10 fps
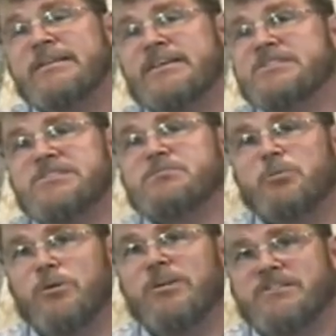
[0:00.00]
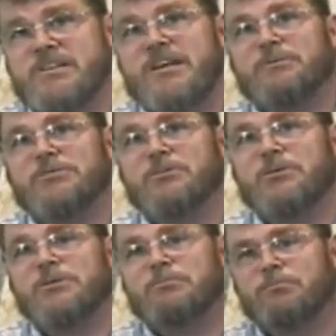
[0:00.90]
That's just one of the examples I
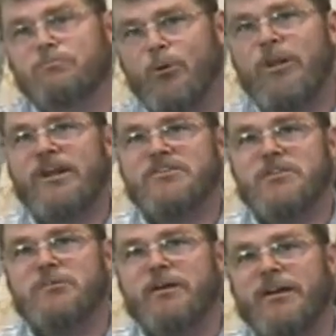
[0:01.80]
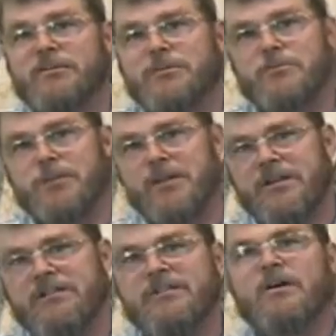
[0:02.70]
wanted to point out to you about
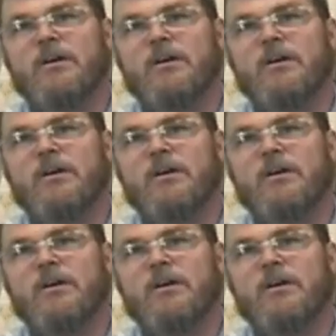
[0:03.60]
European